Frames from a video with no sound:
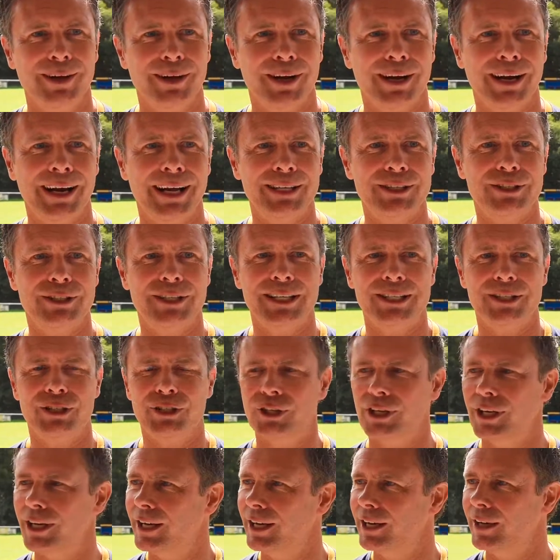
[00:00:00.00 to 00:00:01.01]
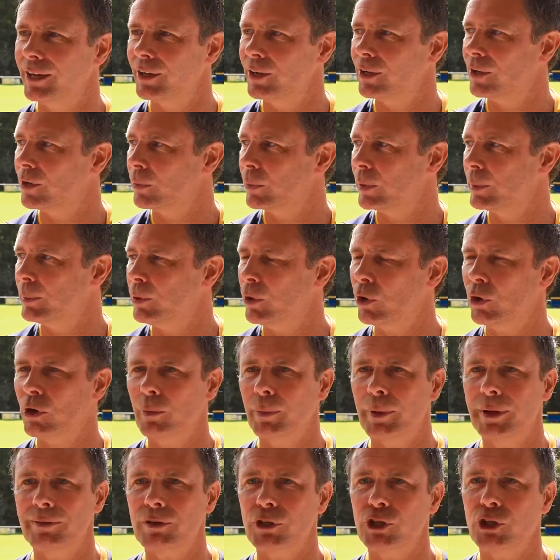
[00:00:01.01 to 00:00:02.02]
glad that uh, we put on a
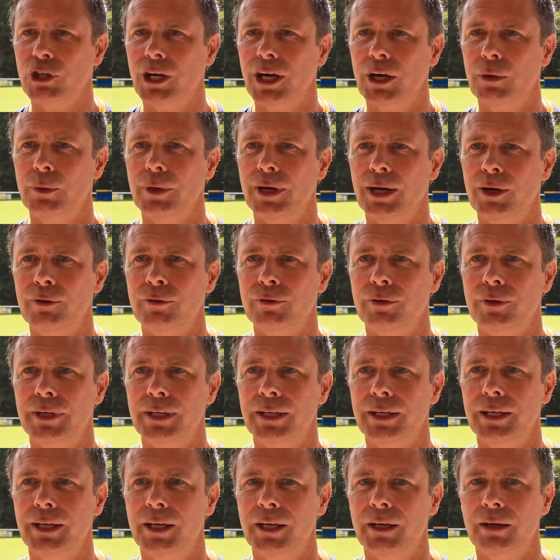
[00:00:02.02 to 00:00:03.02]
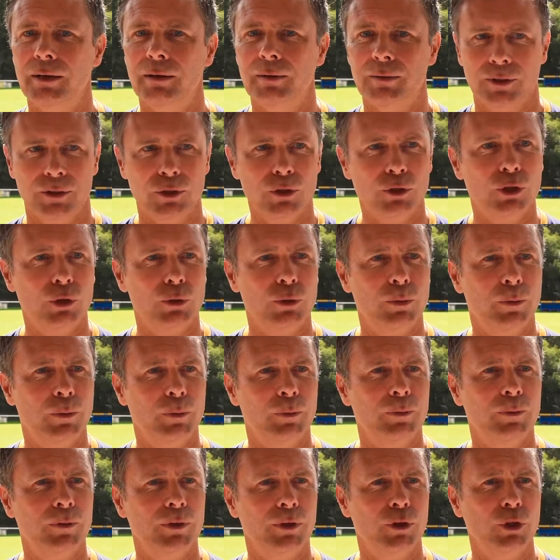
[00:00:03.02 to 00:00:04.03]
bit of a show, and hopefully uh, you do
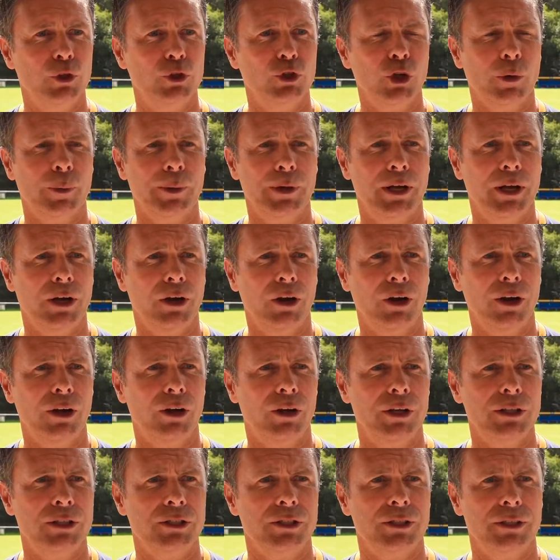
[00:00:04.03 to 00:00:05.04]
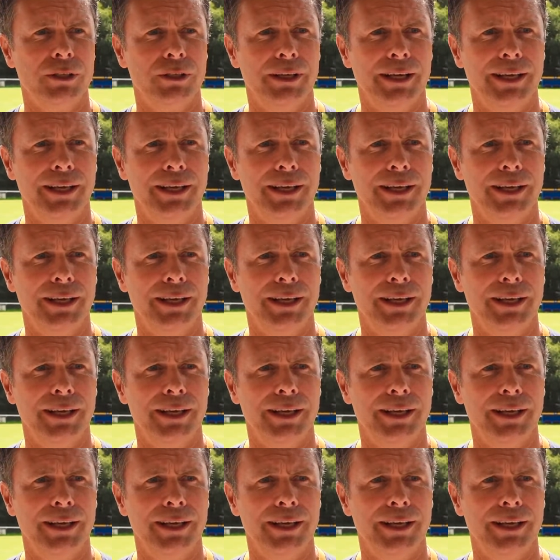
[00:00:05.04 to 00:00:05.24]
a good job with the highlights,